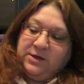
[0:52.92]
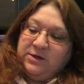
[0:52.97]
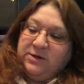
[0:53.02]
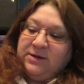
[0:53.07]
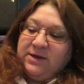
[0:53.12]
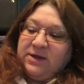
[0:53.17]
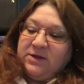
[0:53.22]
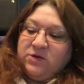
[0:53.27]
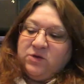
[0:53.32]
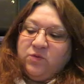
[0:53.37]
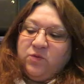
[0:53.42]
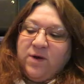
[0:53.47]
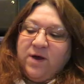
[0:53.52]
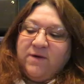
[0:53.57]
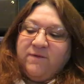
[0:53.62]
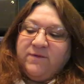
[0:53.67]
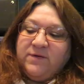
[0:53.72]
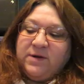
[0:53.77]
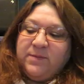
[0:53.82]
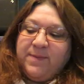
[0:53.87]
You get
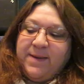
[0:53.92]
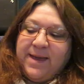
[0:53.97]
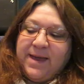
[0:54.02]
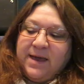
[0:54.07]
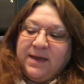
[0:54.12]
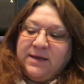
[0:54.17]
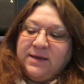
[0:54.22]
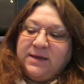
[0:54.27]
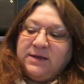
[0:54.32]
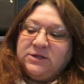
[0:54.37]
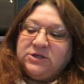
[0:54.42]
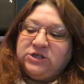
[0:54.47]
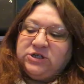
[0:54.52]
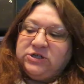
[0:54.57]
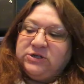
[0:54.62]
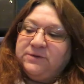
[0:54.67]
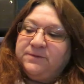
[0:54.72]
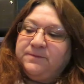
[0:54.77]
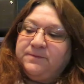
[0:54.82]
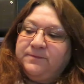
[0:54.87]
12 in a
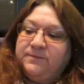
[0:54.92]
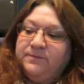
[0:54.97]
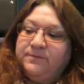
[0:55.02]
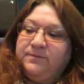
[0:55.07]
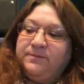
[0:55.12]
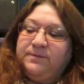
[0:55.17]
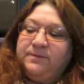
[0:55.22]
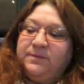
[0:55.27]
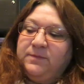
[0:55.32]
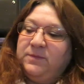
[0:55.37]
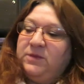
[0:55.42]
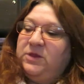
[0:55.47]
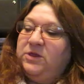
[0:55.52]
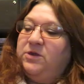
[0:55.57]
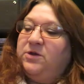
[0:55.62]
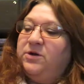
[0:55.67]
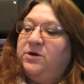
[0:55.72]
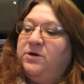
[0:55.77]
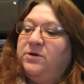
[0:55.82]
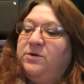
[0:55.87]
package.
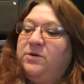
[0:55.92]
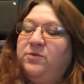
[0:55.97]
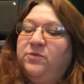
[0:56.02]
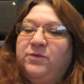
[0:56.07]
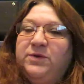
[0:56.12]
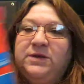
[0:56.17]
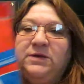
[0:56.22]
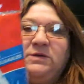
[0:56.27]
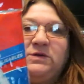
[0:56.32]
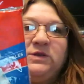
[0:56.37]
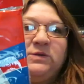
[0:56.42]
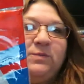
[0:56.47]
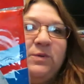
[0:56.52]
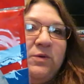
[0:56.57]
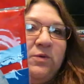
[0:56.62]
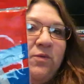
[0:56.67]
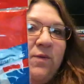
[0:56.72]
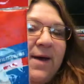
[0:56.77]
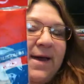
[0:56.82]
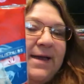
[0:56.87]
They're
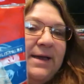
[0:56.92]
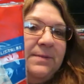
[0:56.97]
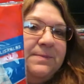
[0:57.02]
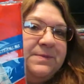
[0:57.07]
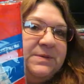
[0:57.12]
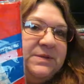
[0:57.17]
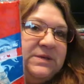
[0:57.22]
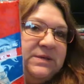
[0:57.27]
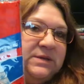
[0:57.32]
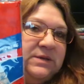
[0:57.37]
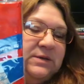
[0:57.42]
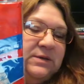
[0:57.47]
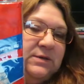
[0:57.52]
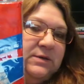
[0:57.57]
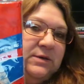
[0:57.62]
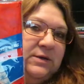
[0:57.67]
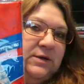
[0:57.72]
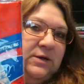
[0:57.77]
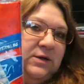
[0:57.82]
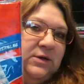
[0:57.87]
reusable wipes.
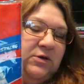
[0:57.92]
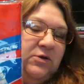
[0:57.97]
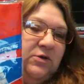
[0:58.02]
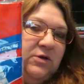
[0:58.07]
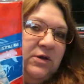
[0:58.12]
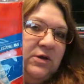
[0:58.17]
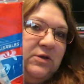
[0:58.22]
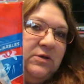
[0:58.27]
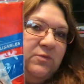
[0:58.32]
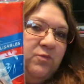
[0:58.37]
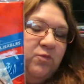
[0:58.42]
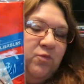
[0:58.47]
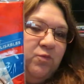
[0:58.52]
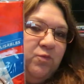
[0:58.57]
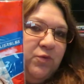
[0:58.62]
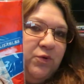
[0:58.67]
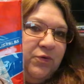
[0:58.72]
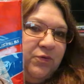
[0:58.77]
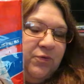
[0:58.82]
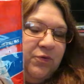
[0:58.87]
You can
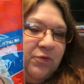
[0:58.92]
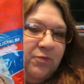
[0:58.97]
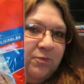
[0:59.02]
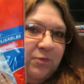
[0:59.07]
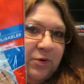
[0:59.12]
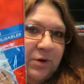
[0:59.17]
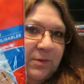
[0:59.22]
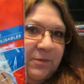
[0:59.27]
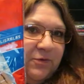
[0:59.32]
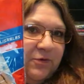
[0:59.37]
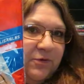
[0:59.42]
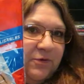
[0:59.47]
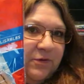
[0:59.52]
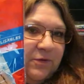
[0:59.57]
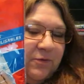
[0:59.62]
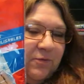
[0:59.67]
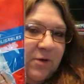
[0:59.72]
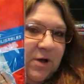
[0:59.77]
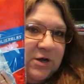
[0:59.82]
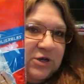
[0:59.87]
put them through
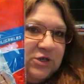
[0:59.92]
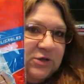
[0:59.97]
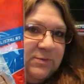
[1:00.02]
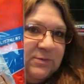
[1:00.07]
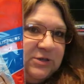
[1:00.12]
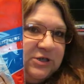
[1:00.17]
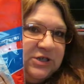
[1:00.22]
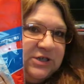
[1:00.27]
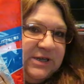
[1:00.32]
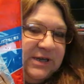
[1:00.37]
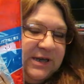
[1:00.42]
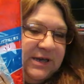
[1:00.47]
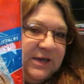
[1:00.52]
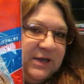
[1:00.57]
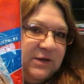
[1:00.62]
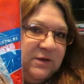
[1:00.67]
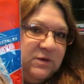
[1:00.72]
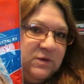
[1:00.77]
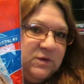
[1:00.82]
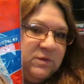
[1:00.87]
the wash machine
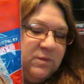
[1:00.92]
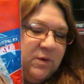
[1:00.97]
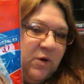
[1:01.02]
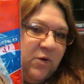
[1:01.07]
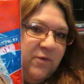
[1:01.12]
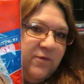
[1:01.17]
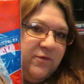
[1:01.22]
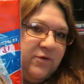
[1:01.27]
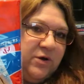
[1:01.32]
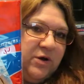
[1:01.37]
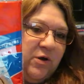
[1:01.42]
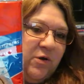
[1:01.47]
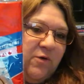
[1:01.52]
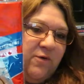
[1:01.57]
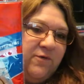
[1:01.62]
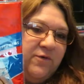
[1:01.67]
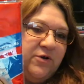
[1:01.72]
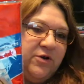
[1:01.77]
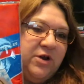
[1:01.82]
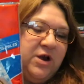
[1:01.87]
and use them over and
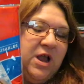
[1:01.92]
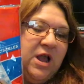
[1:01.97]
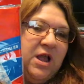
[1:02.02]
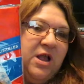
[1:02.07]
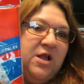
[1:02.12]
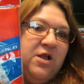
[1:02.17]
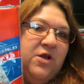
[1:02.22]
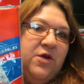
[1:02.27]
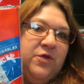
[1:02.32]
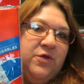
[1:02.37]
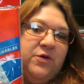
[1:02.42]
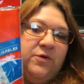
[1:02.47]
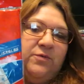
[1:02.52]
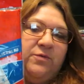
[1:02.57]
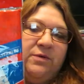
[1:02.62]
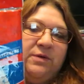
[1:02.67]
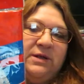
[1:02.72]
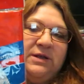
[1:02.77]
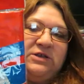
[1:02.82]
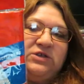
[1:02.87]
over. They're
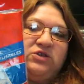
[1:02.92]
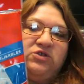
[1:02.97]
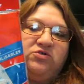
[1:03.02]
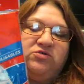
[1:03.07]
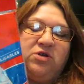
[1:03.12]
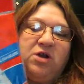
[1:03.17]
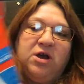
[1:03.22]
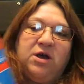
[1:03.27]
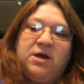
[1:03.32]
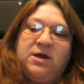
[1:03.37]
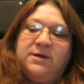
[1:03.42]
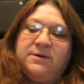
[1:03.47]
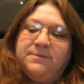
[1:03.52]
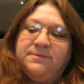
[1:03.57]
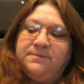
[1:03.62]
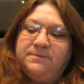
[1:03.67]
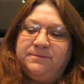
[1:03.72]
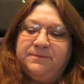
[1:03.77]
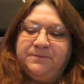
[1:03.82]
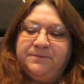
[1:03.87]
really strong.